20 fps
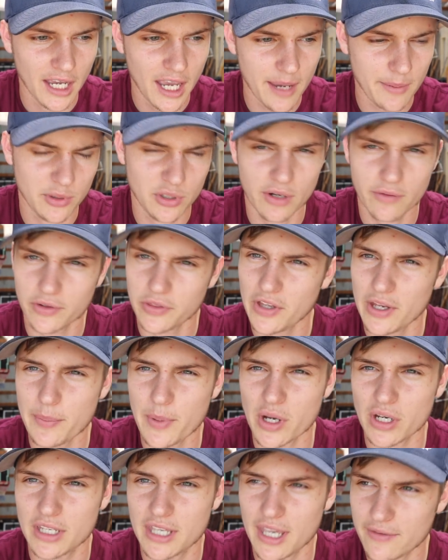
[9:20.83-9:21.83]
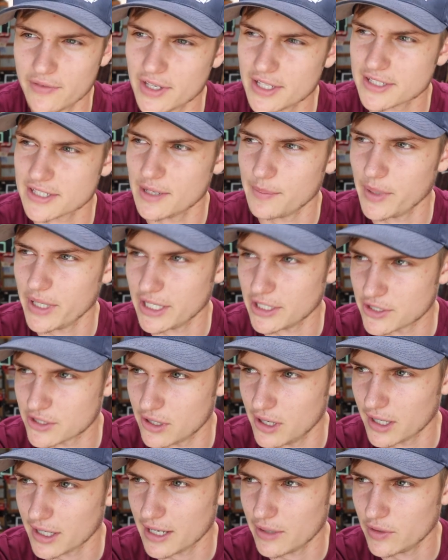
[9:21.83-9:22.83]
hey man, you ever thought about giving somebody a
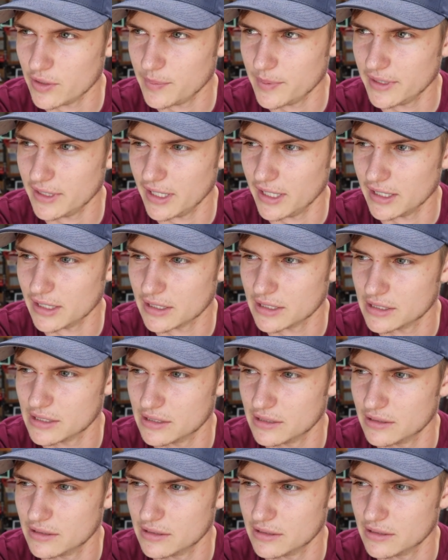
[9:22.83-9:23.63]
truck? I would've been like,